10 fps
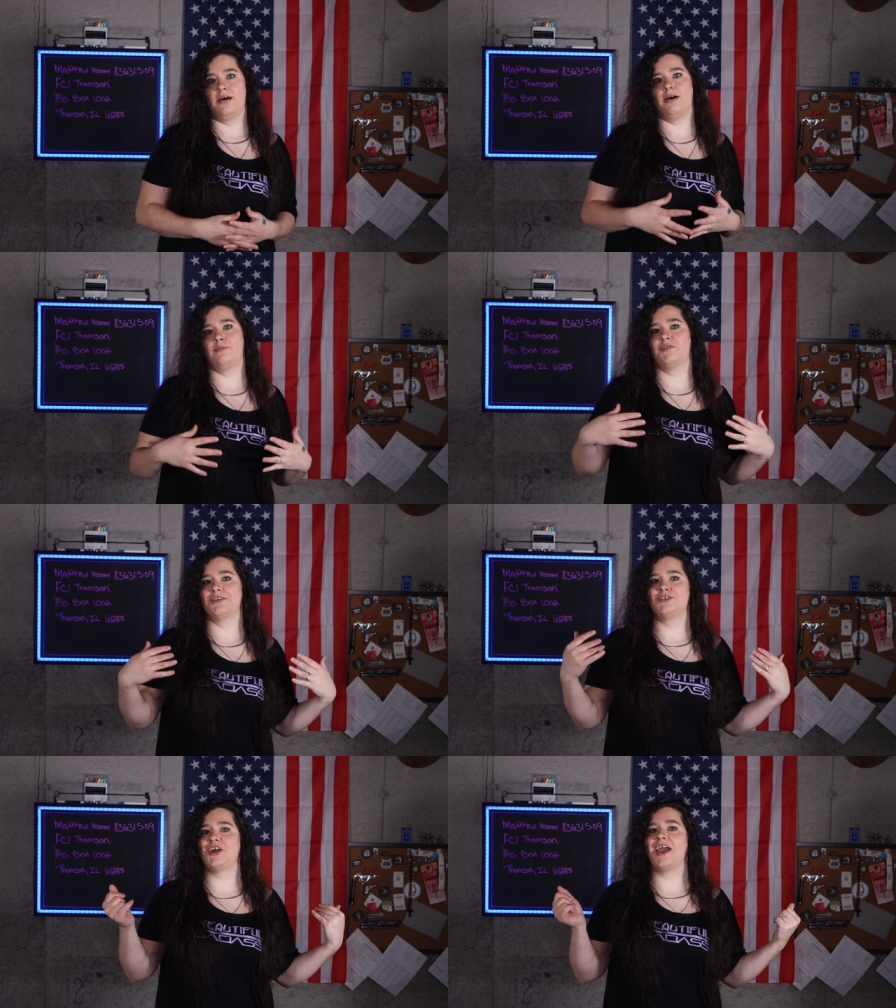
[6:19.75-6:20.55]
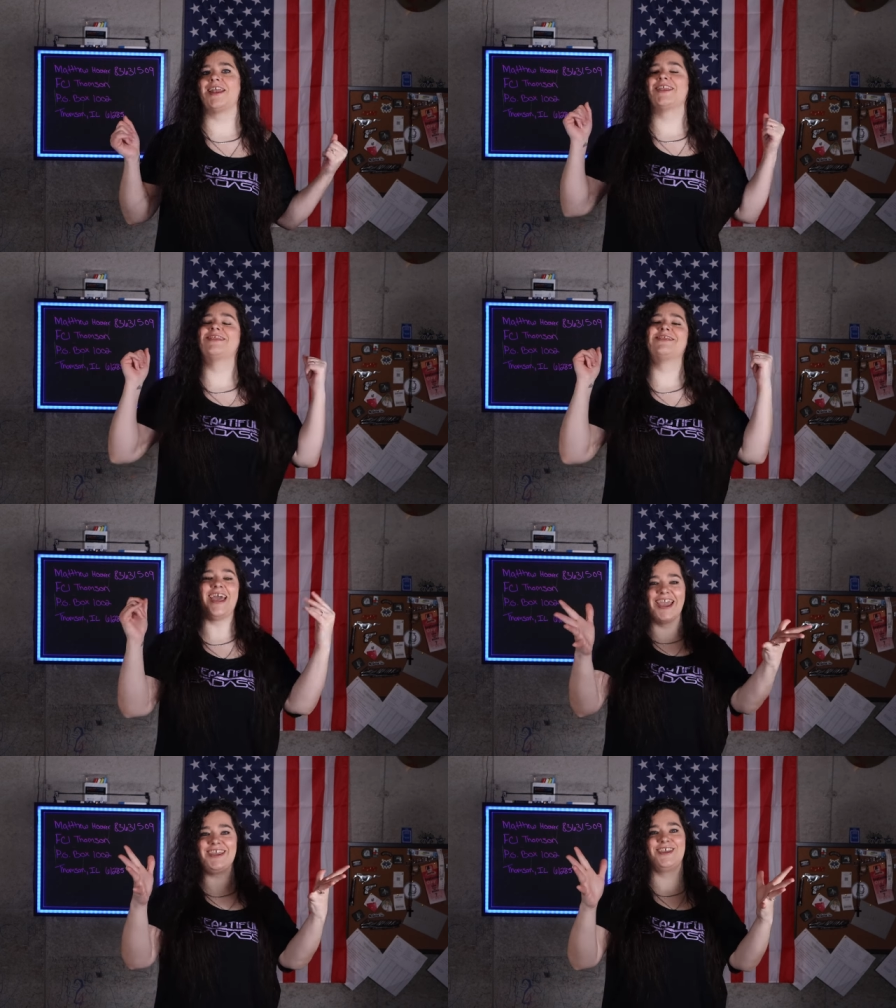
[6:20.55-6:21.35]
um, with a giant
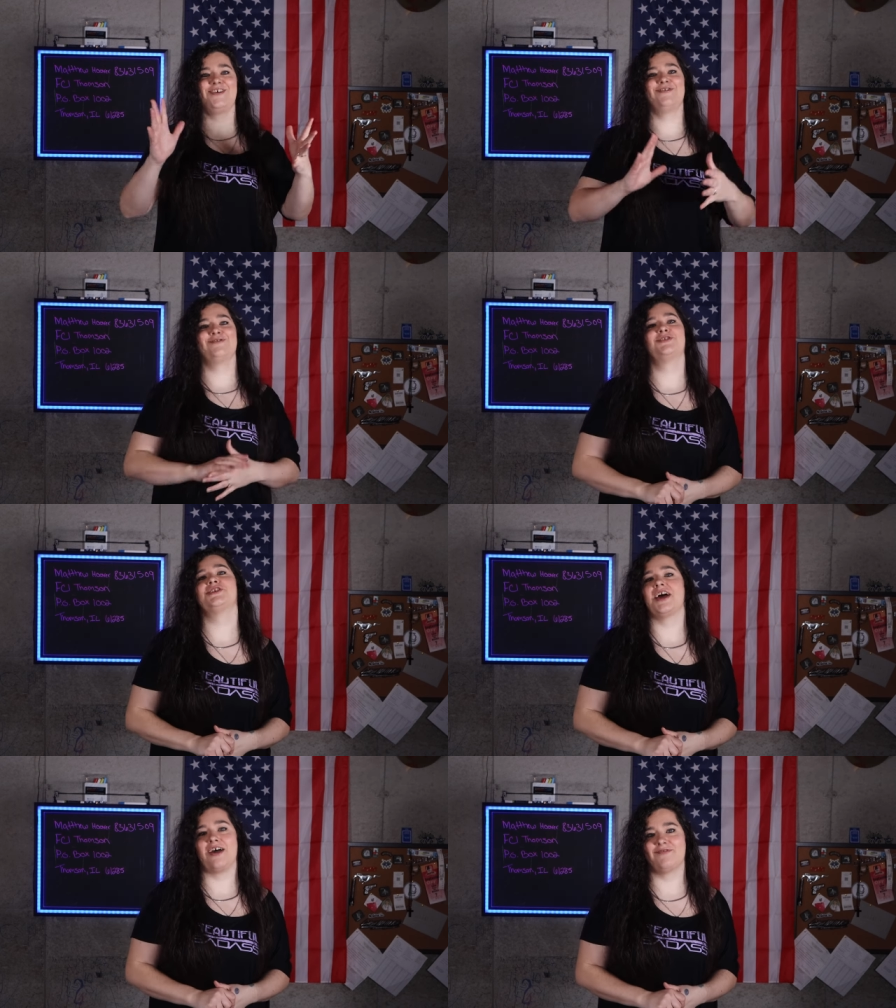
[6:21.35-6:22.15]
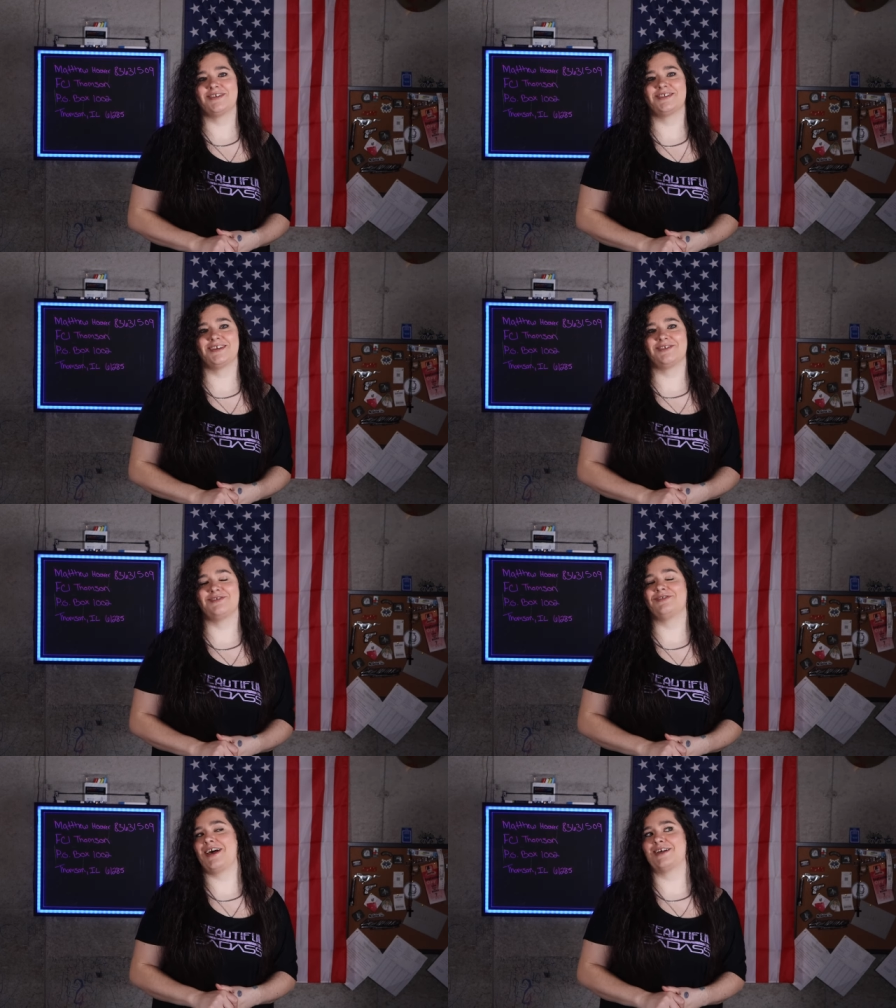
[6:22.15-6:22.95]
thank you to every
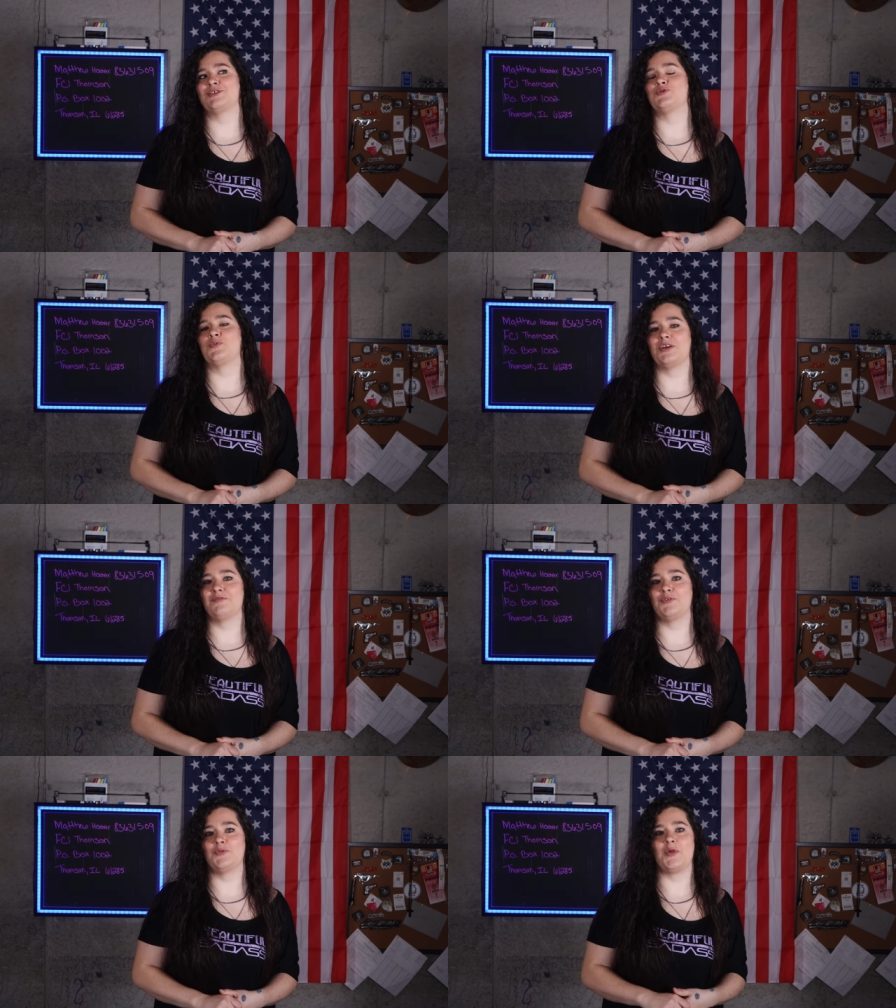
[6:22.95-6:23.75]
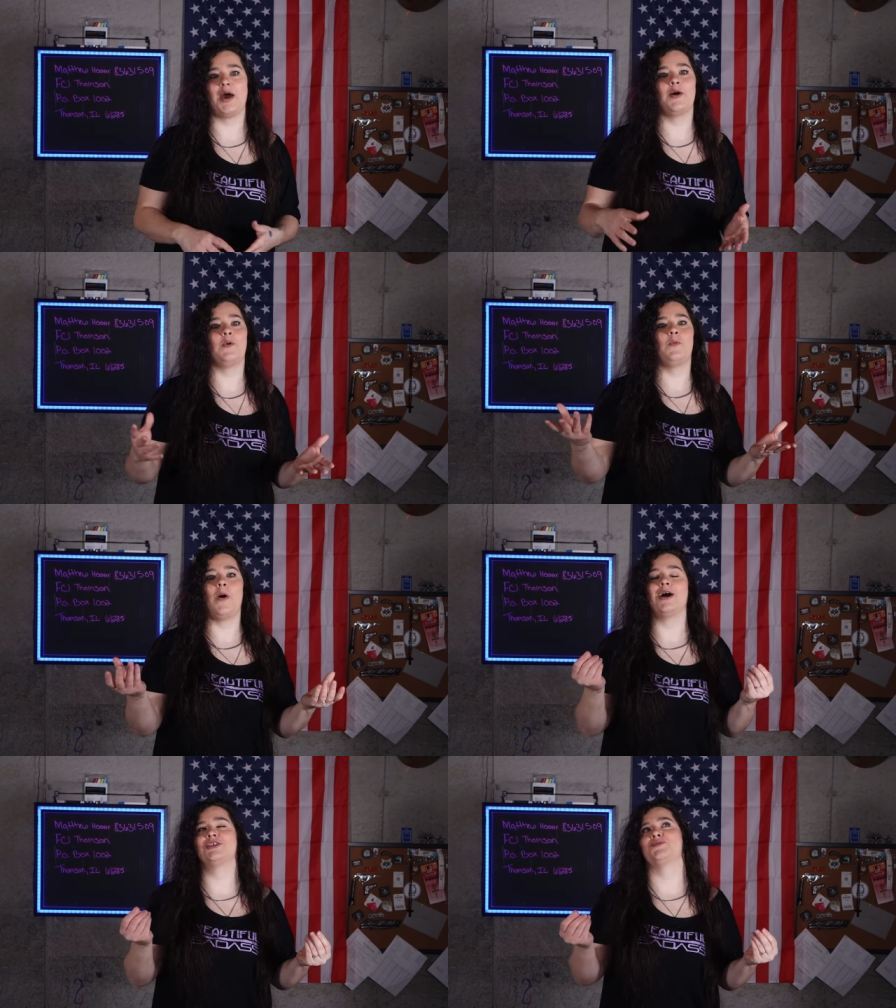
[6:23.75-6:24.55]
single last one of you that
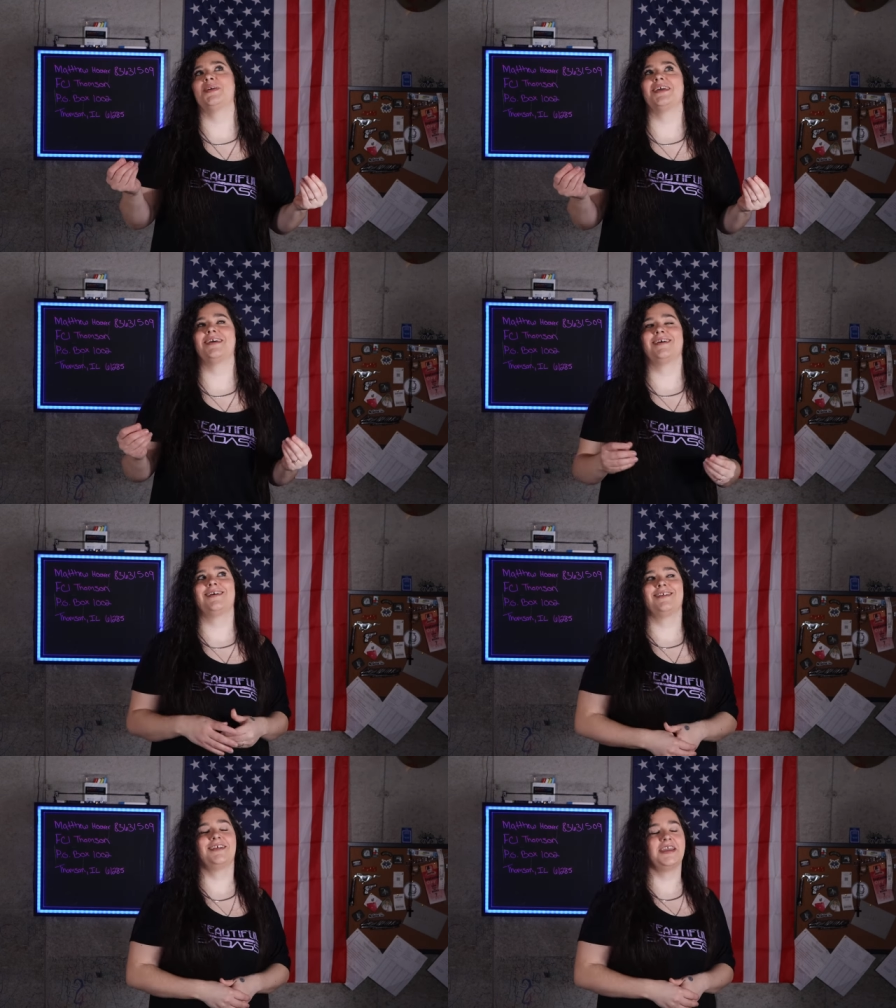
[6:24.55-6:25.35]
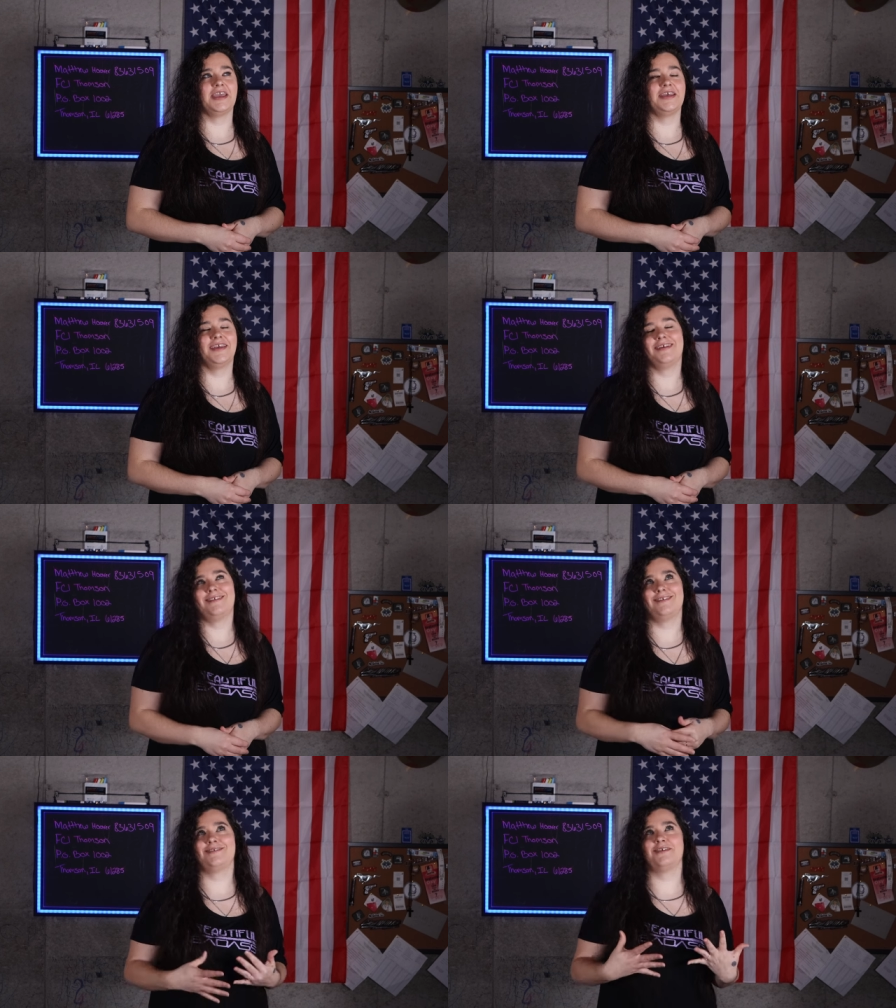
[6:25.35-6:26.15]
watched me. Like it,
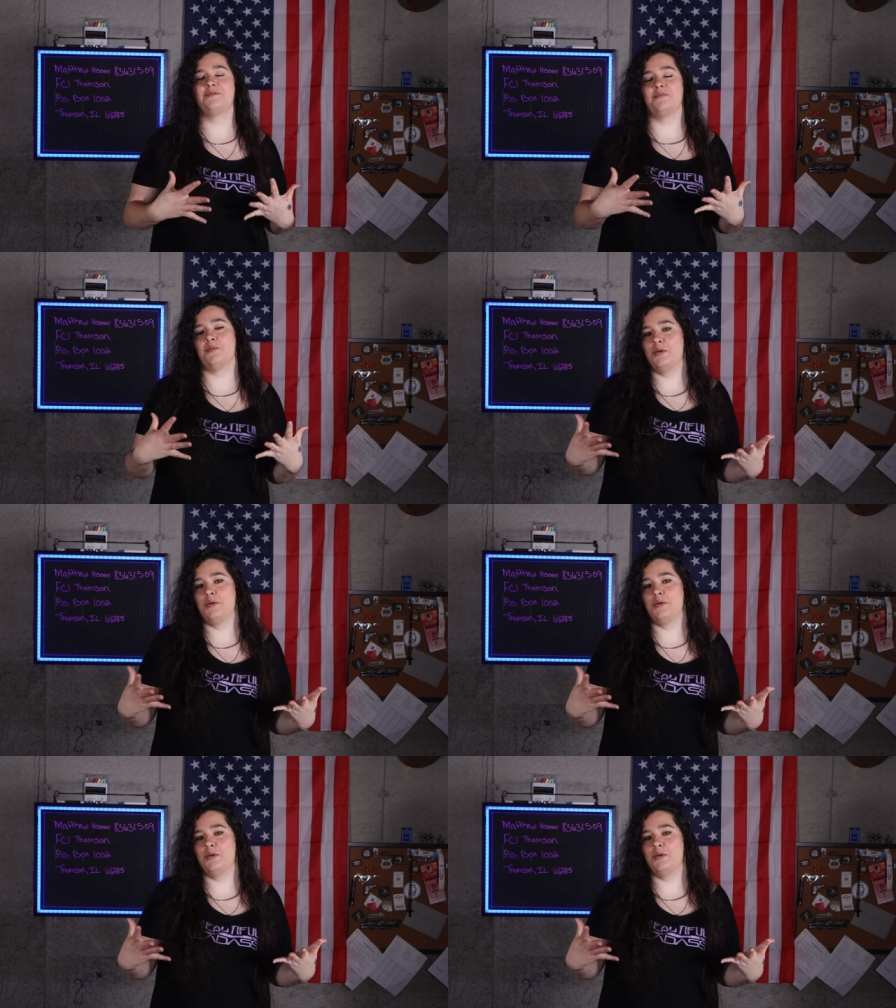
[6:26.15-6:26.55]
it, it